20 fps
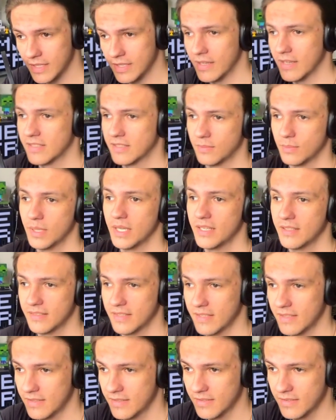doesn't make
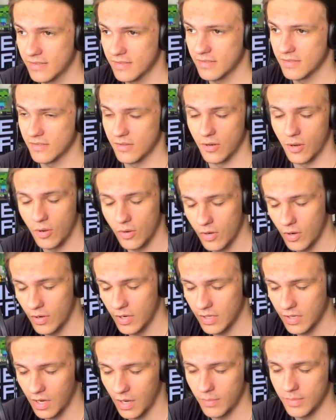sense. So don't go
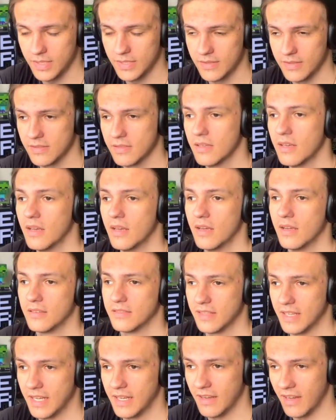in the comments
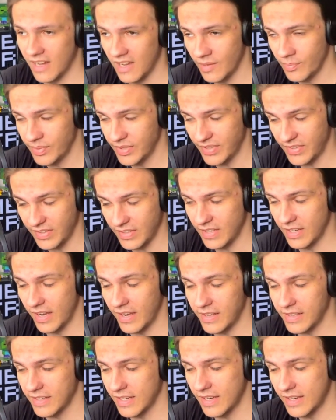saying, but
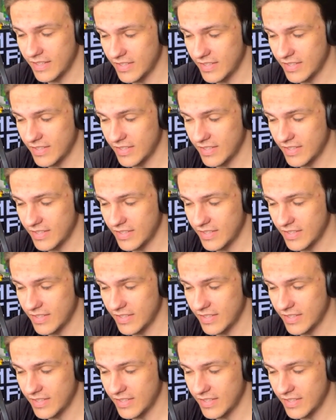yeah, I